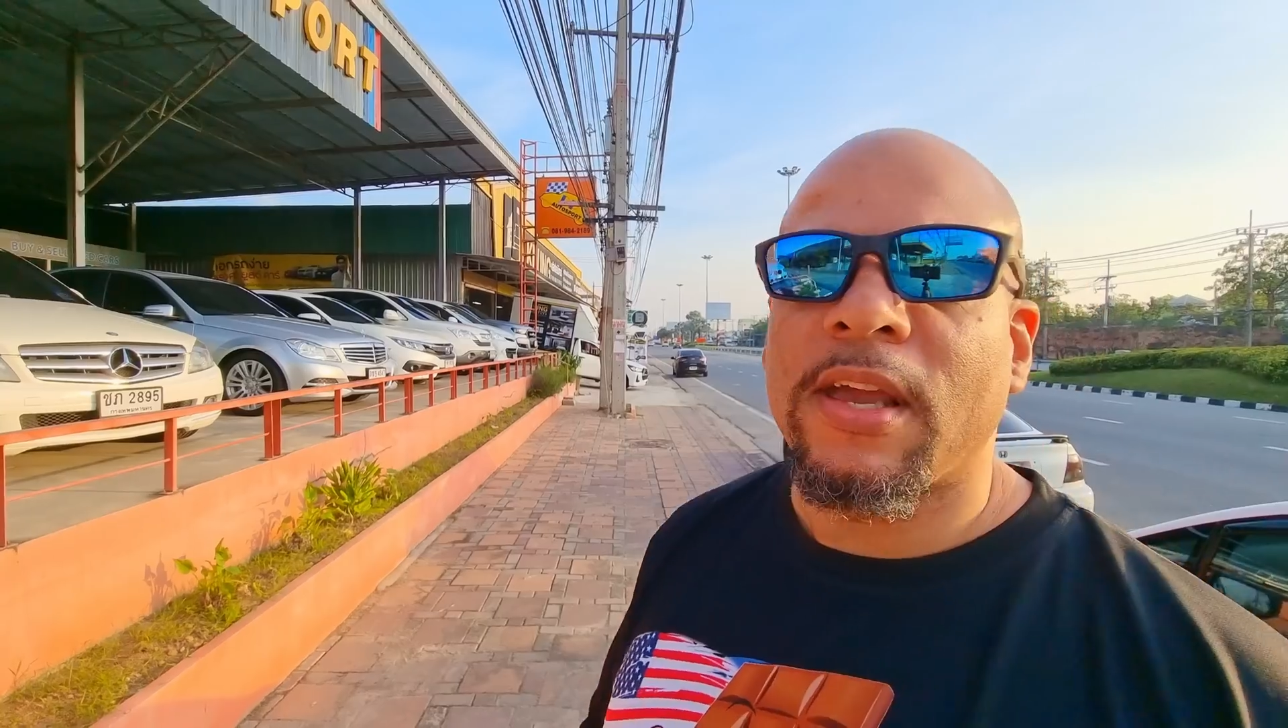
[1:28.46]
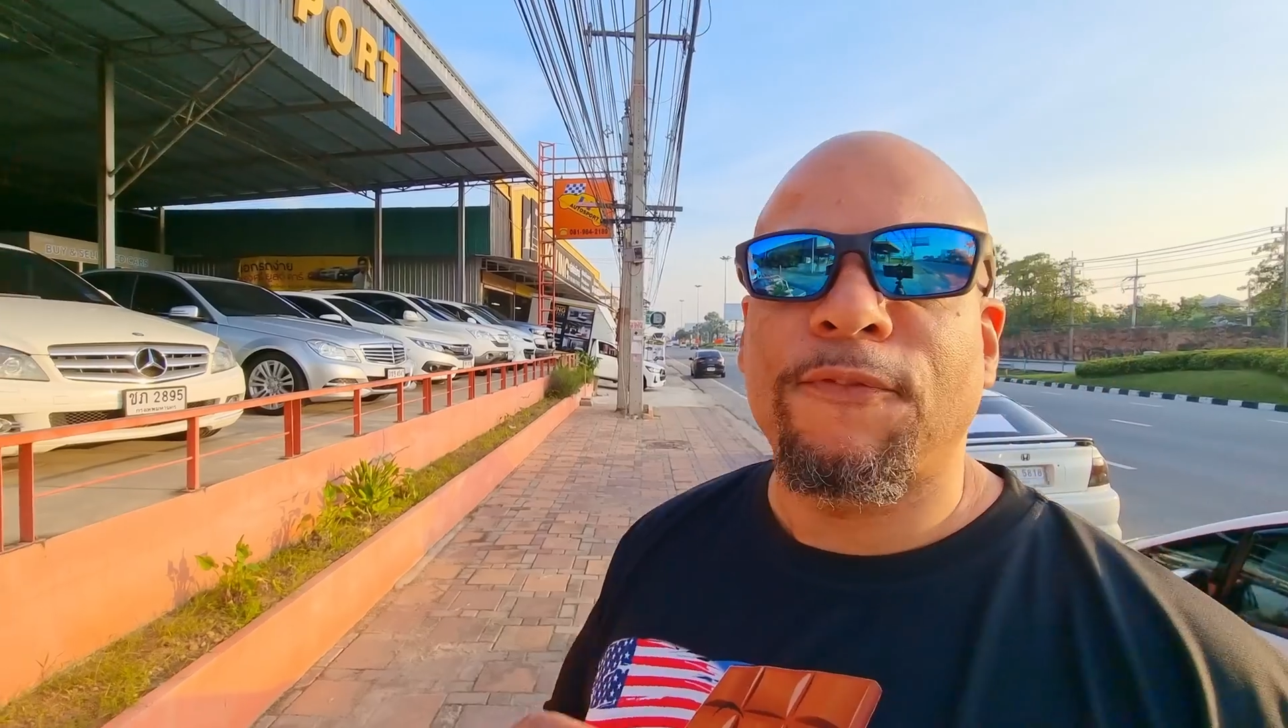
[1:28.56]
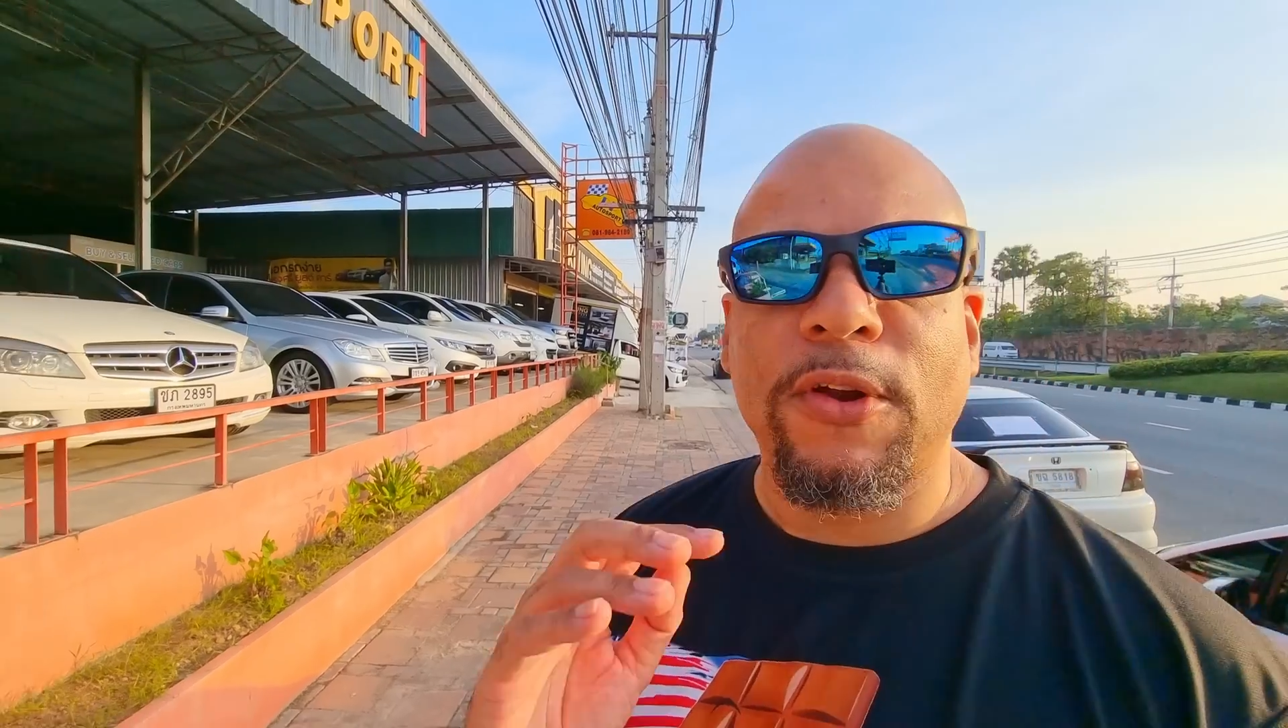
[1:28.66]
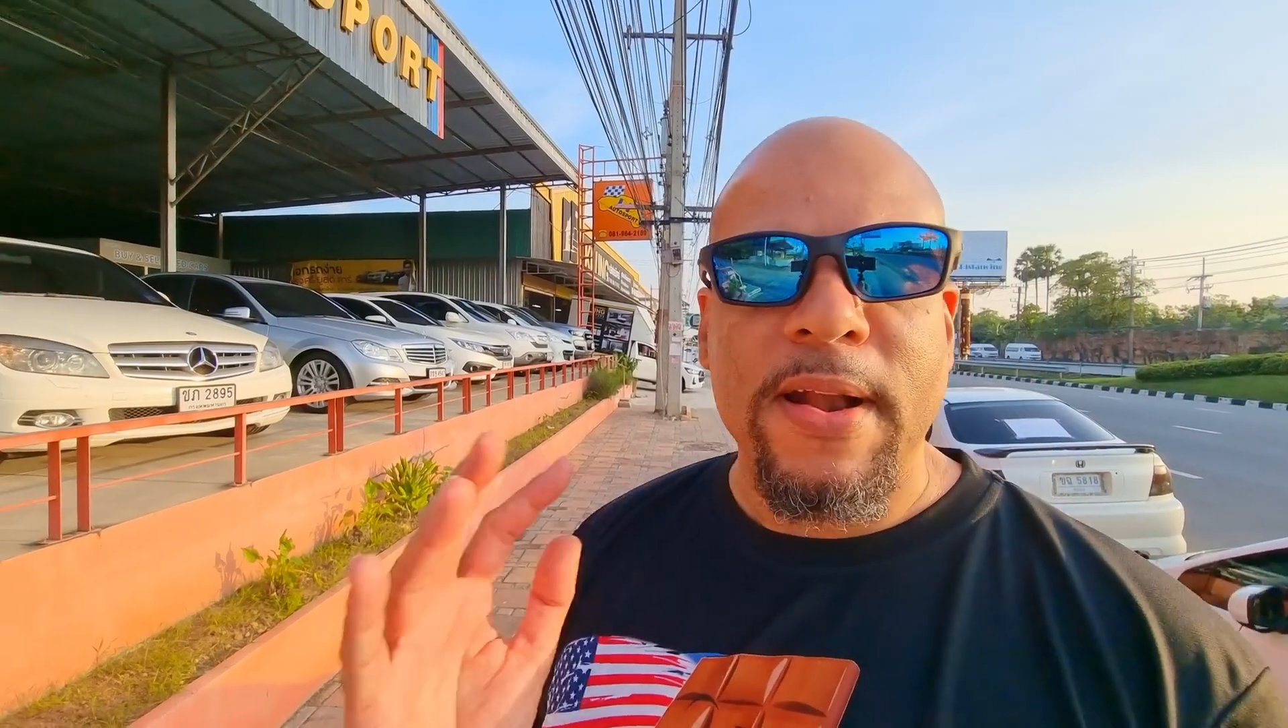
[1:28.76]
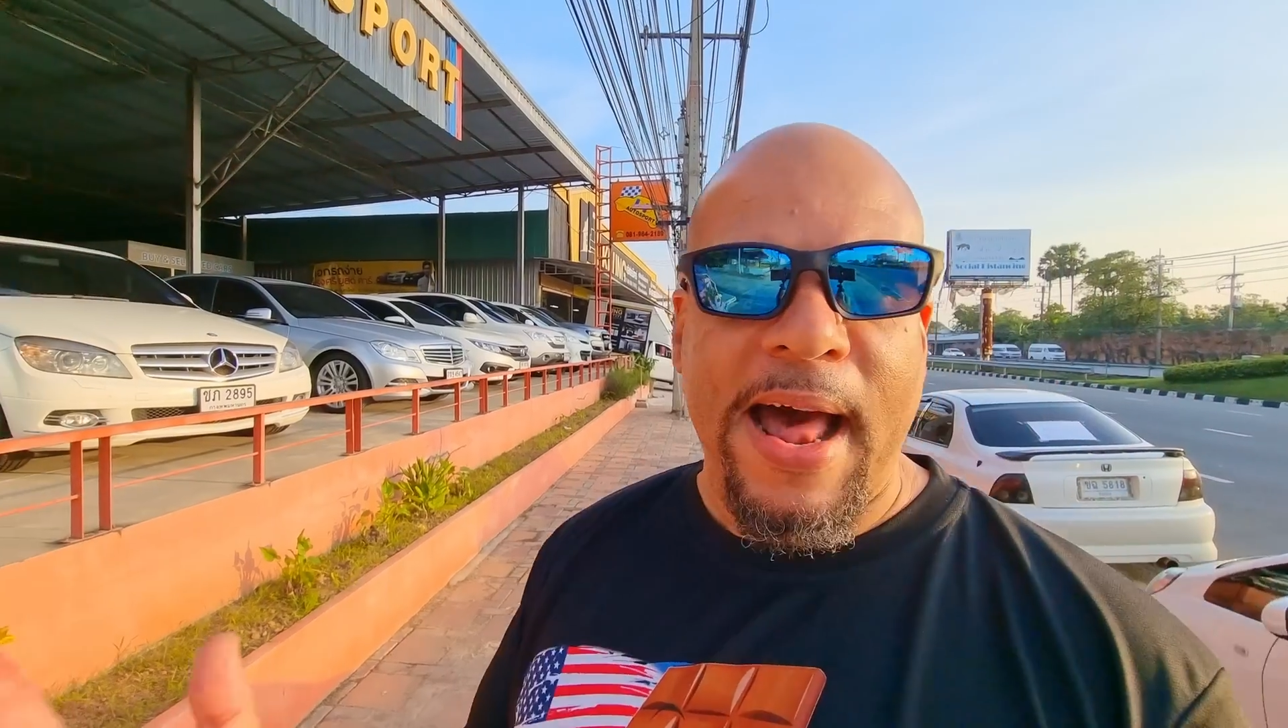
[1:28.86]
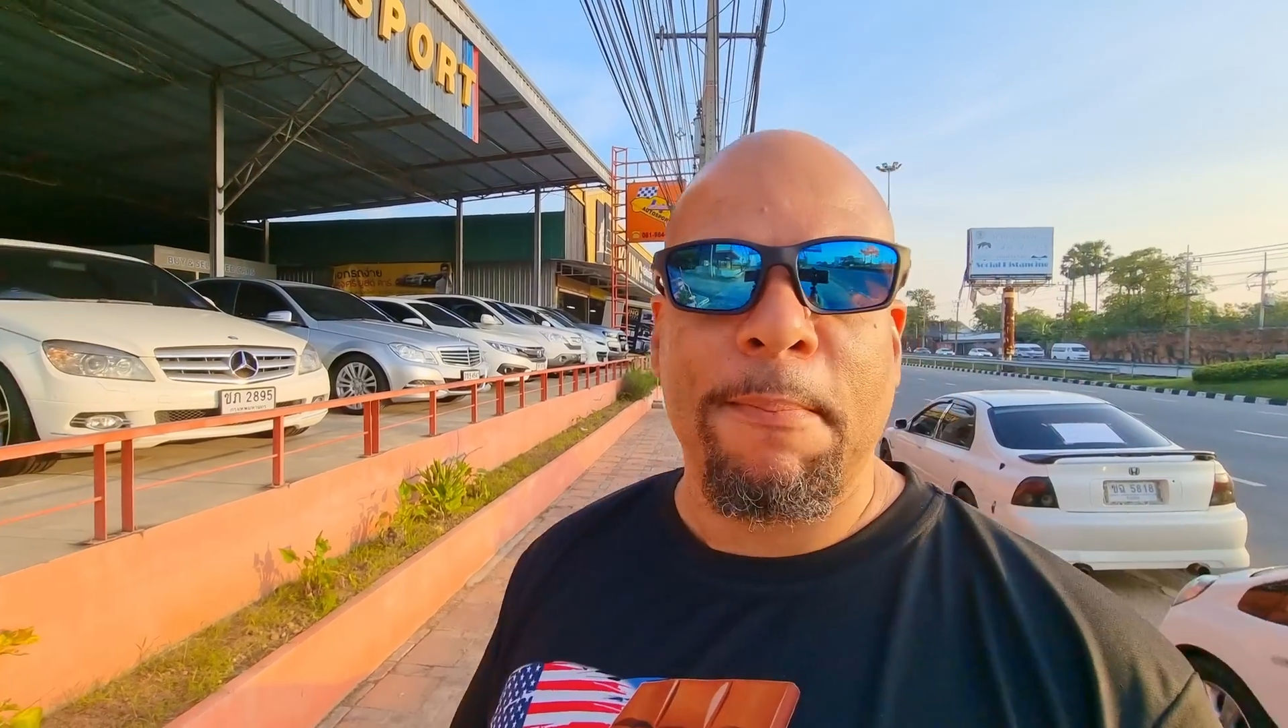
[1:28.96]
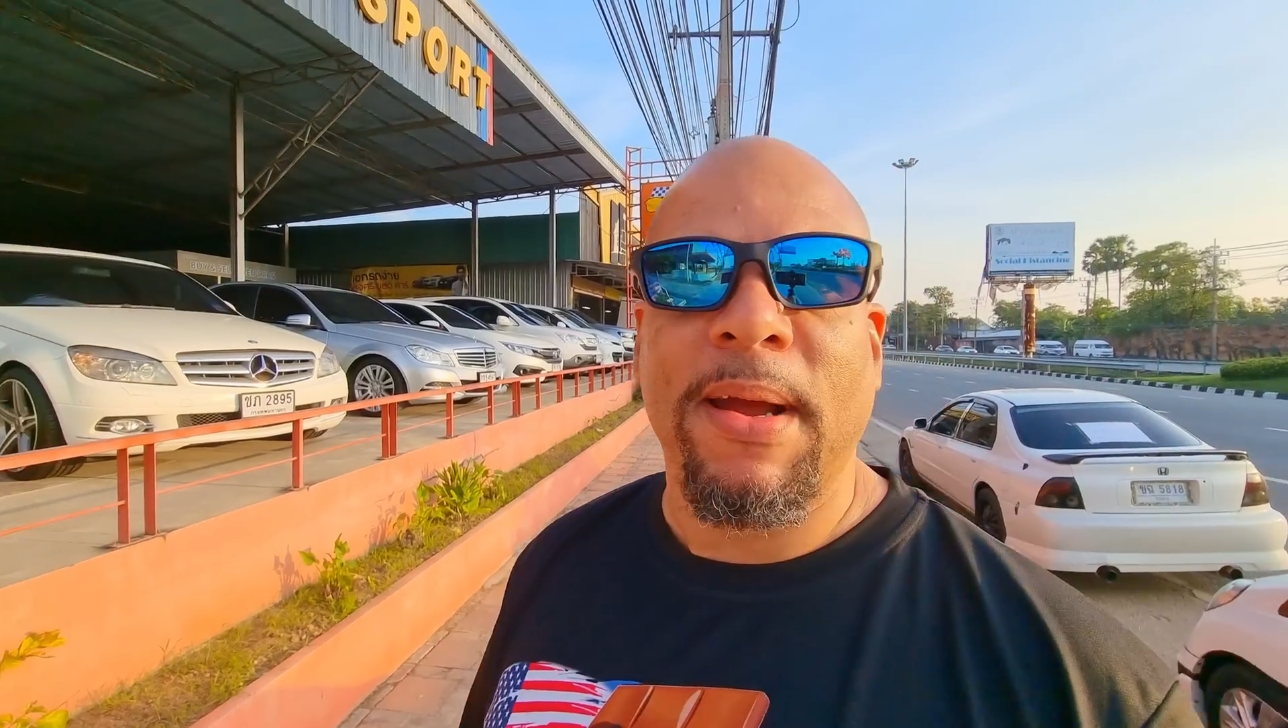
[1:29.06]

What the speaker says: If you're not a